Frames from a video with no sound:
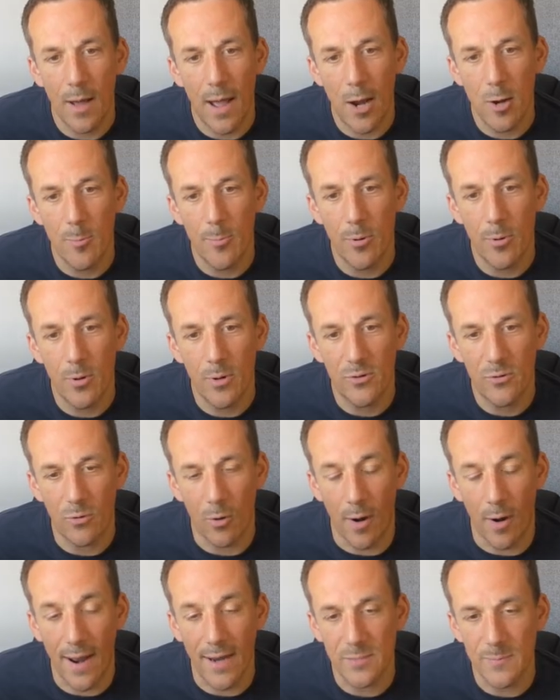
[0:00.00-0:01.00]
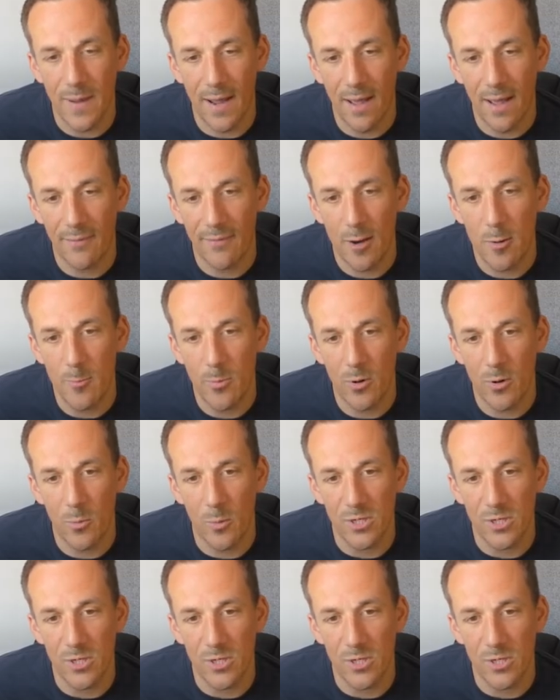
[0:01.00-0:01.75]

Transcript: output or XPath output,